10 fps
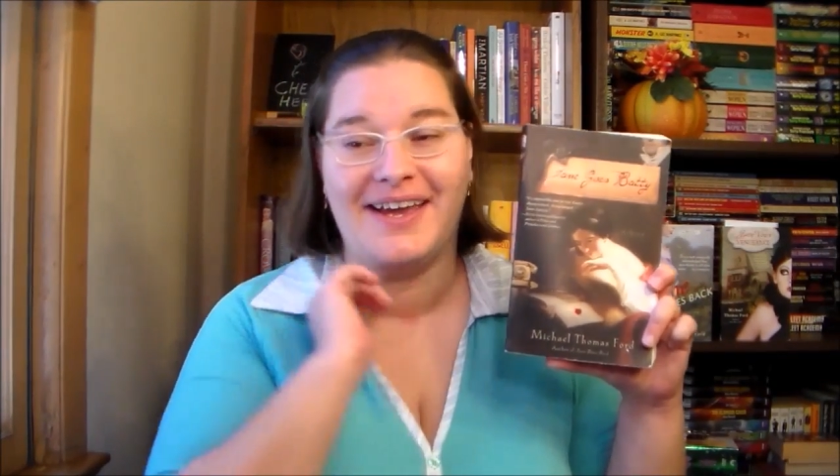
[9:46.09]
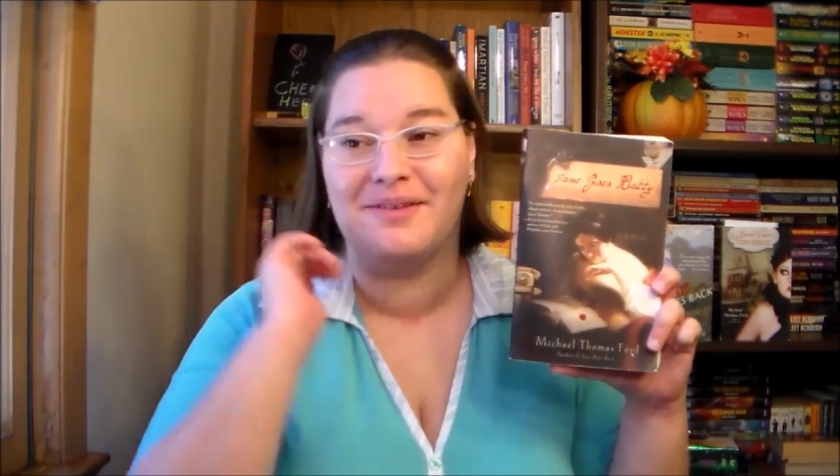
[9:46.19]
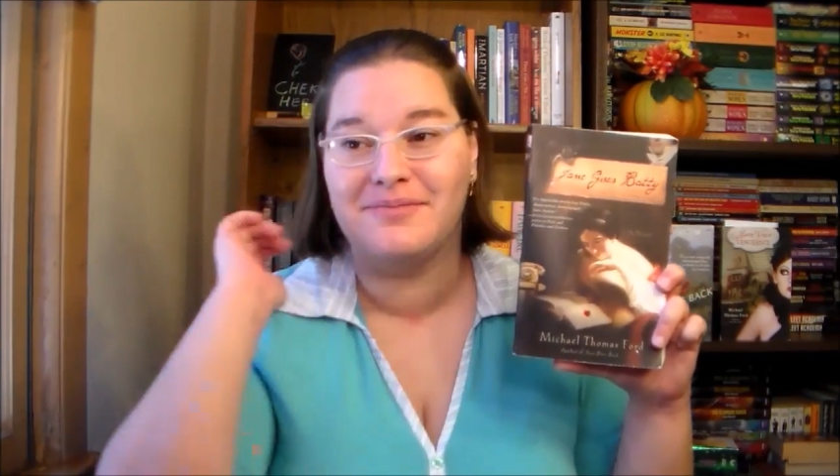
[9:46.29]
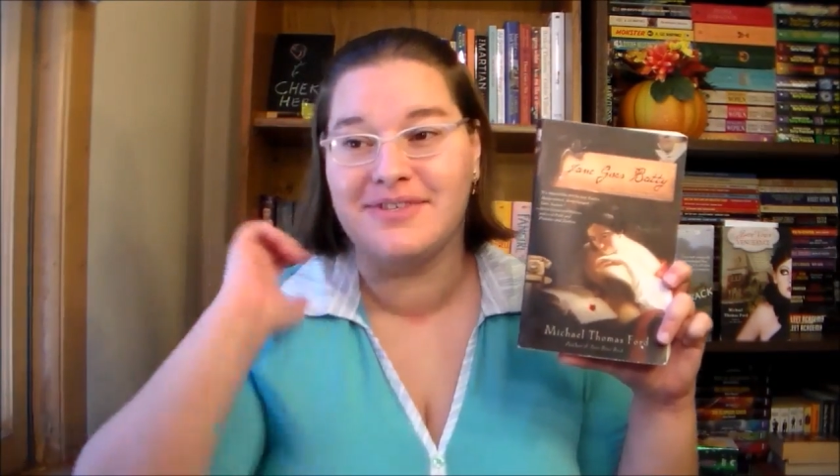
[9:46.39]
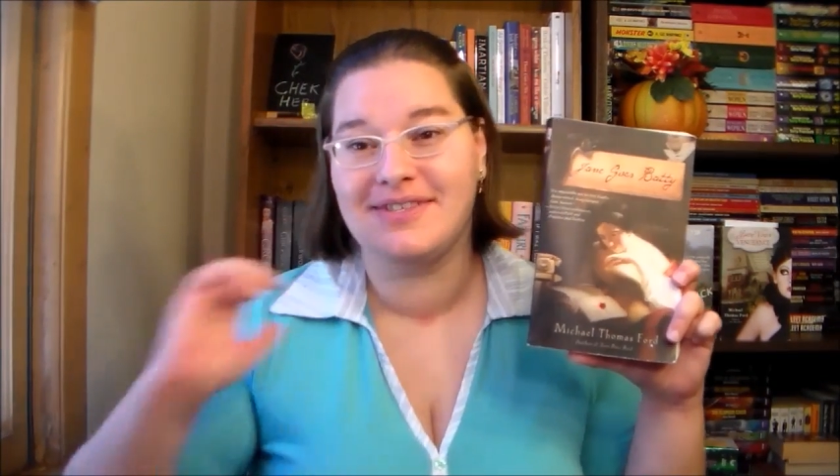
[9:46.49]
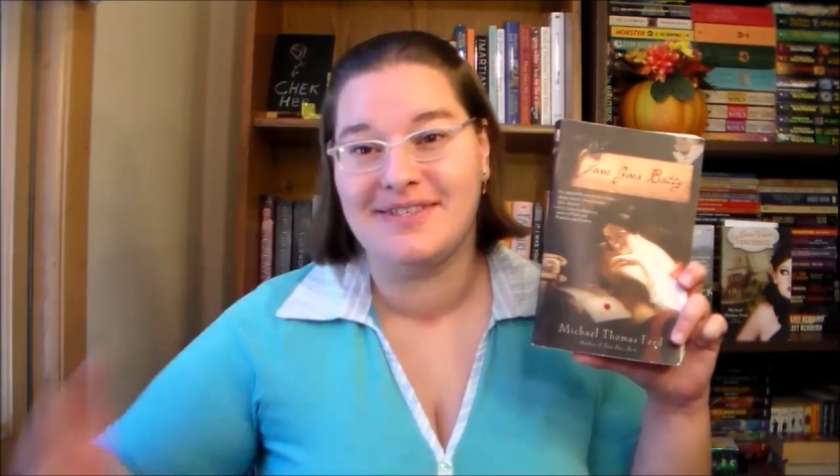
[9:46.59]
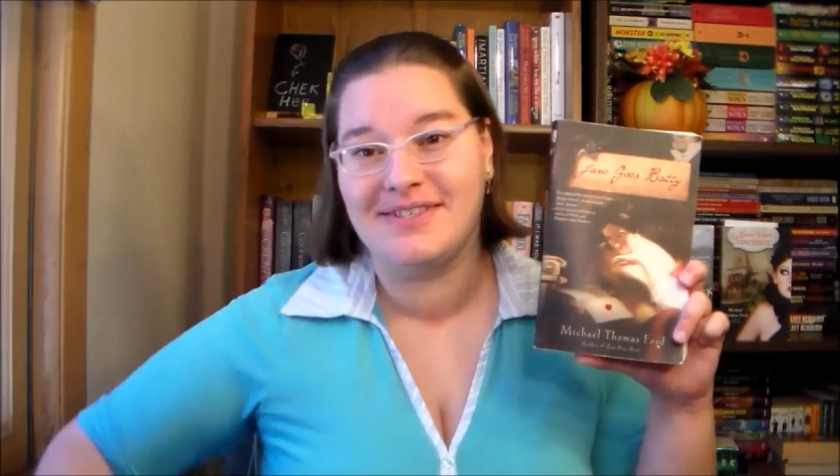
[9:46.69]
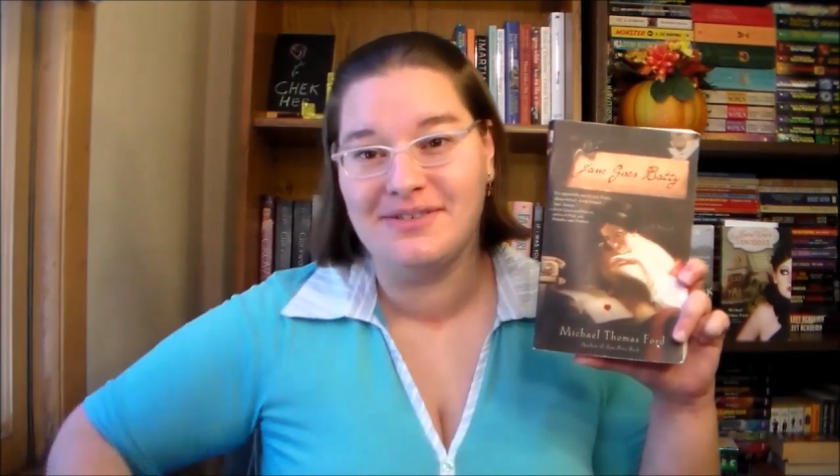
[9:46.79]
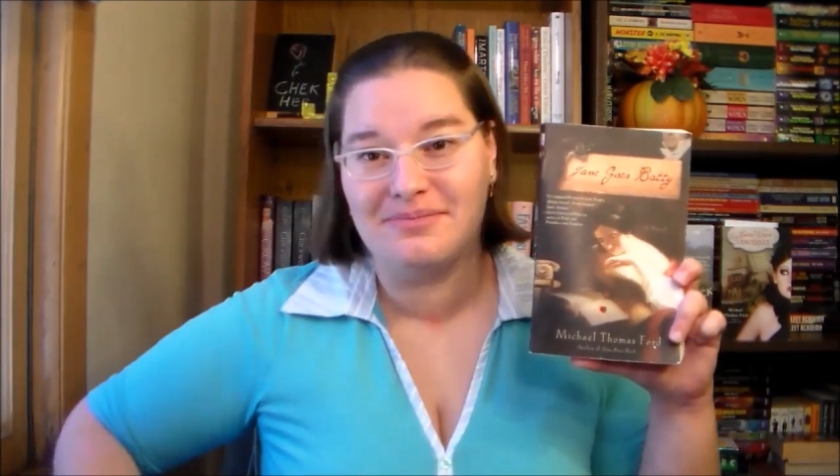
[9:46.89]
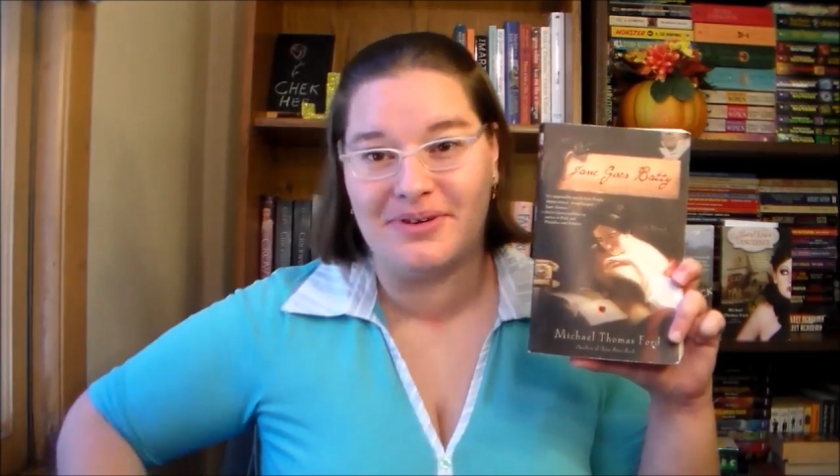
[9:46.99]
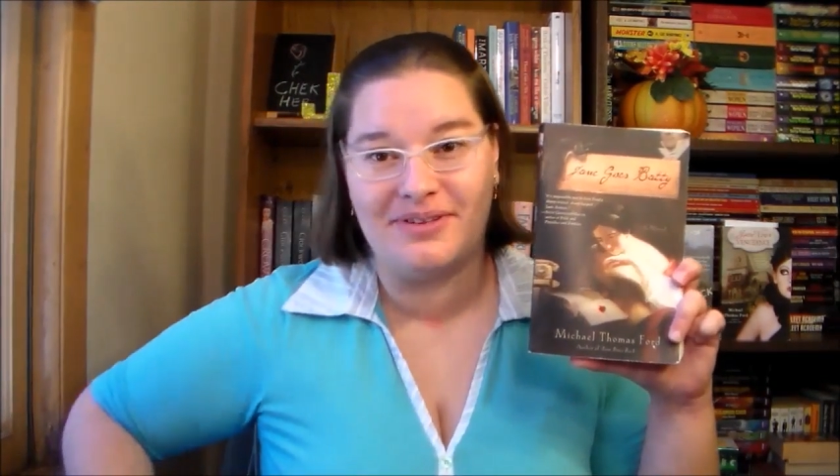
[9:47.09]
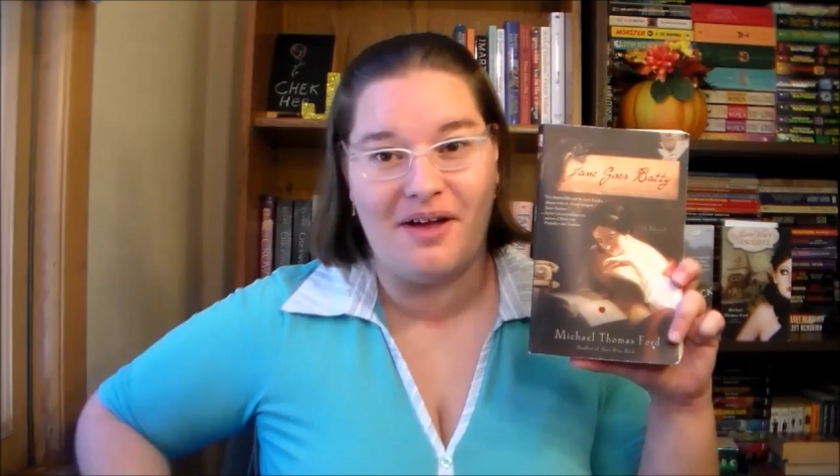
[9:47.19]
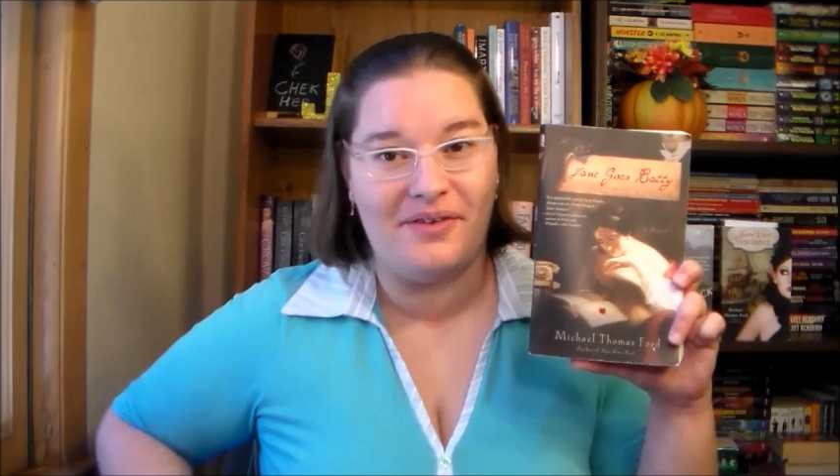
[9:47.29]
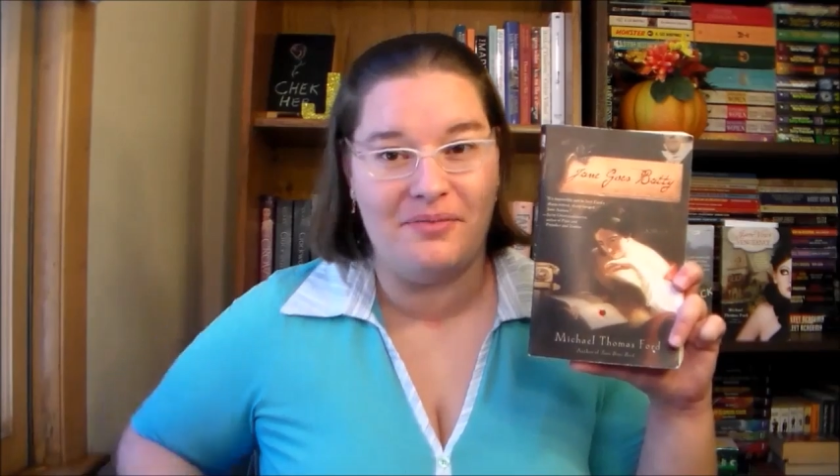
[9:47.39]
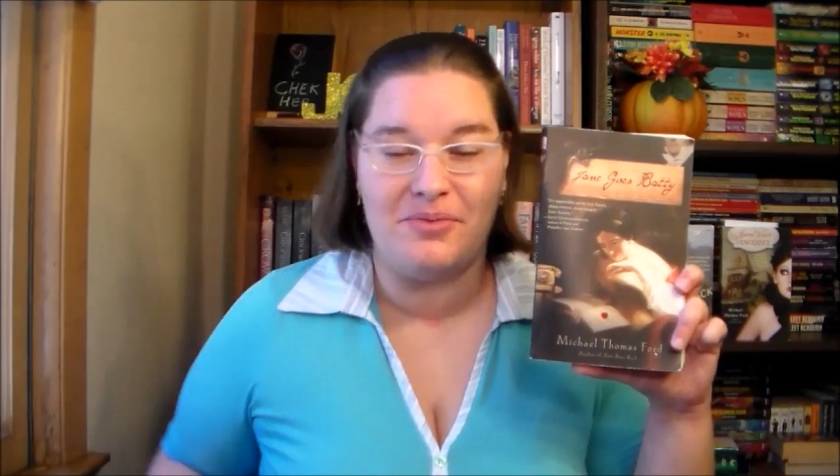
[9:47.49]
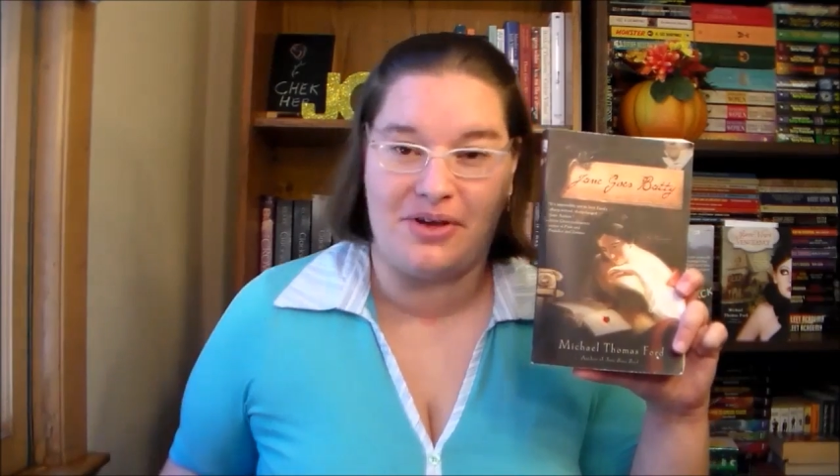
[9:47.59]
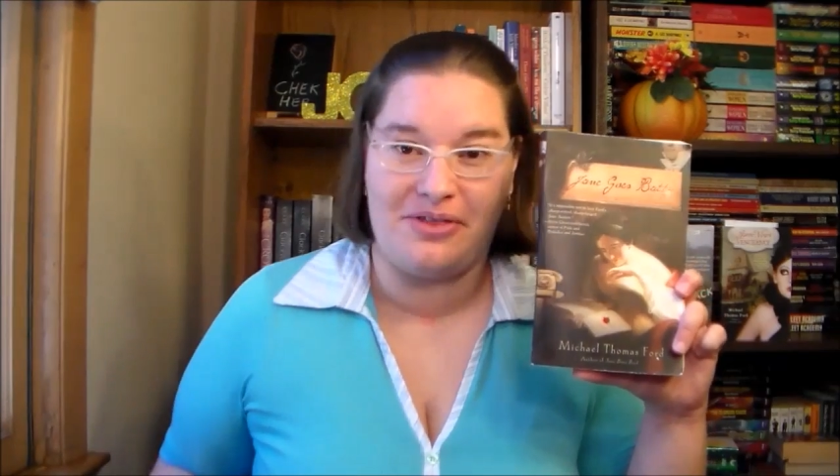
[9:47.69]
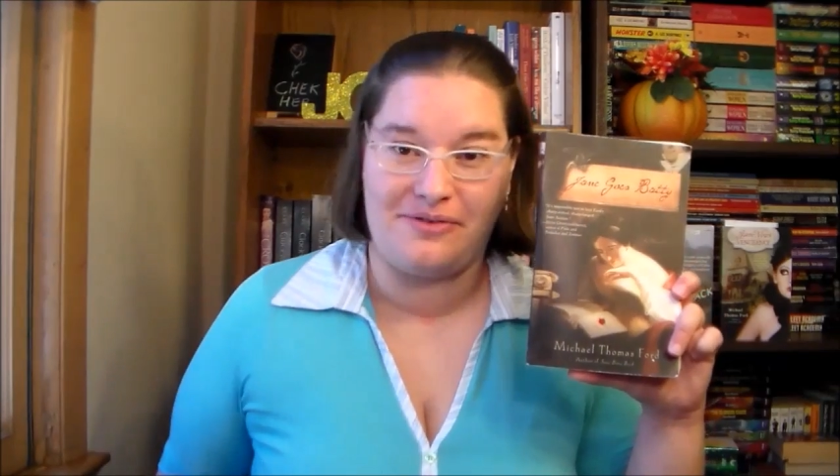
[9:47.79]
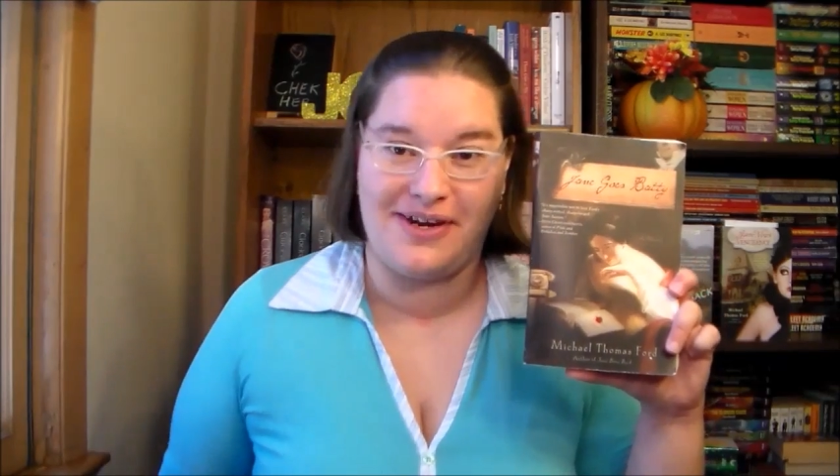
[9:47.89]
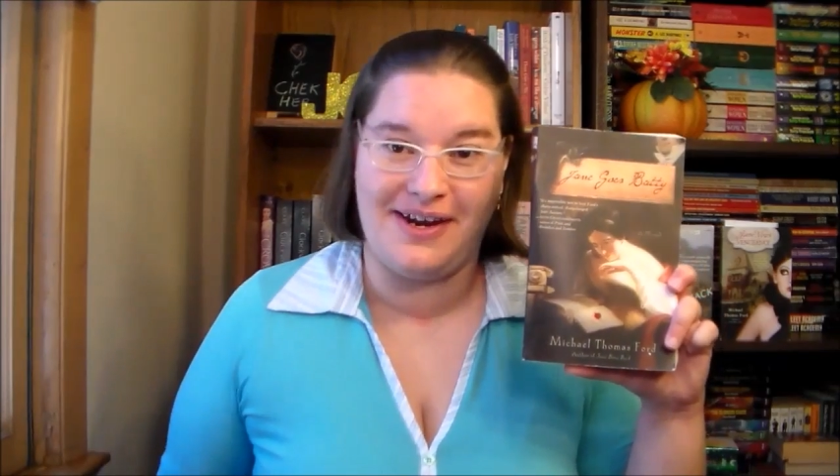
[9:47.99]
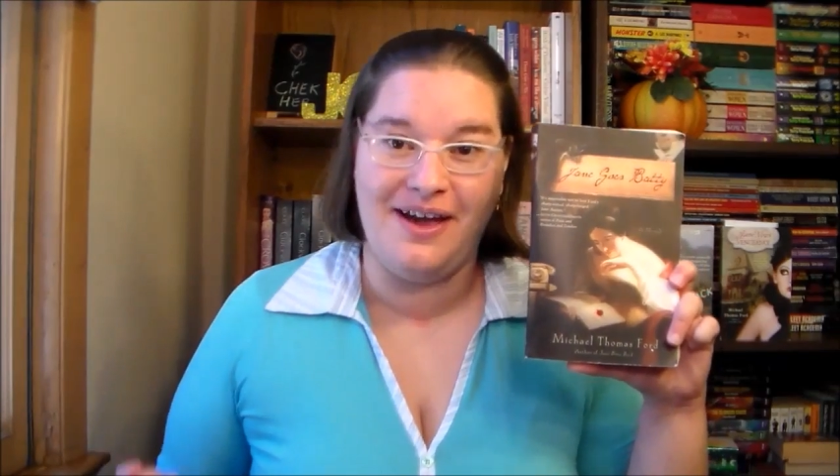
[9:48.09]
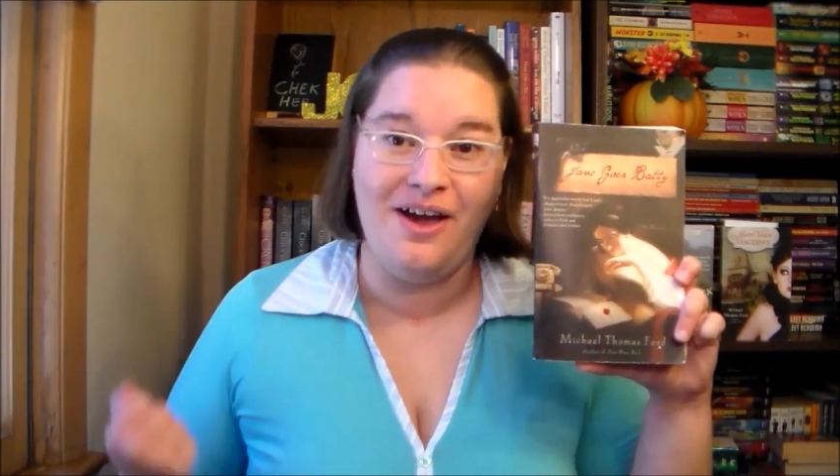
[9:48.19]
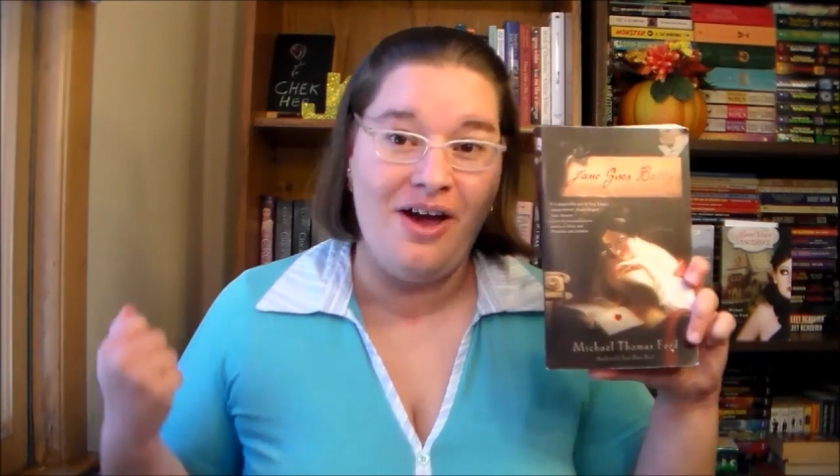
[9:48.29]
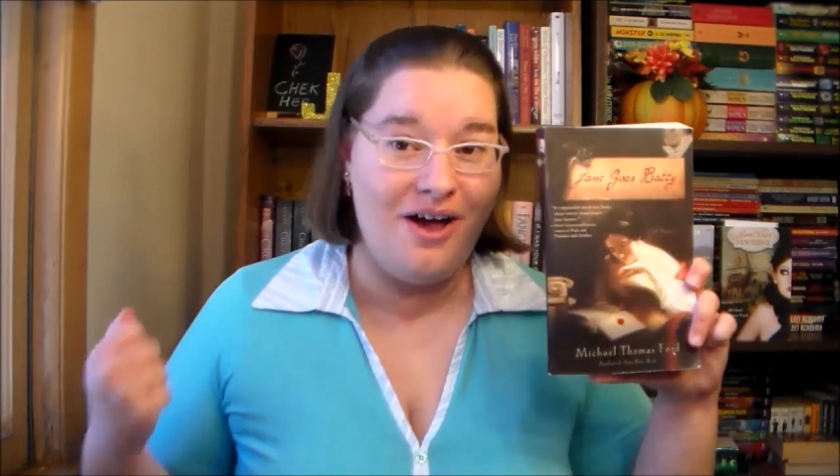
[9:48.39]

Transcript: I am super loving book 3.